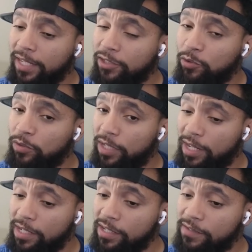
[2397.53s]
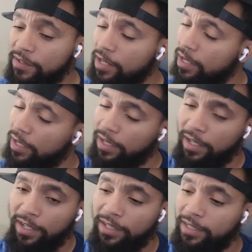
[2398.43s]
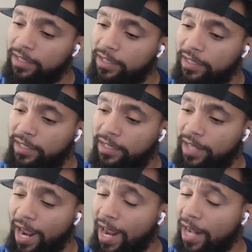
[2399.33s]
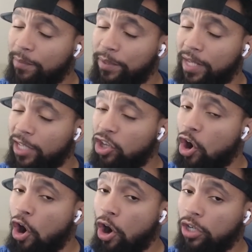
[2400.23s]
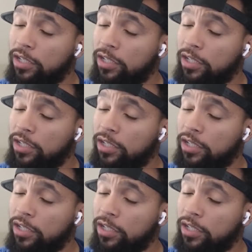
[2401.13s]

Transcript: that you love, that got to be like the hardest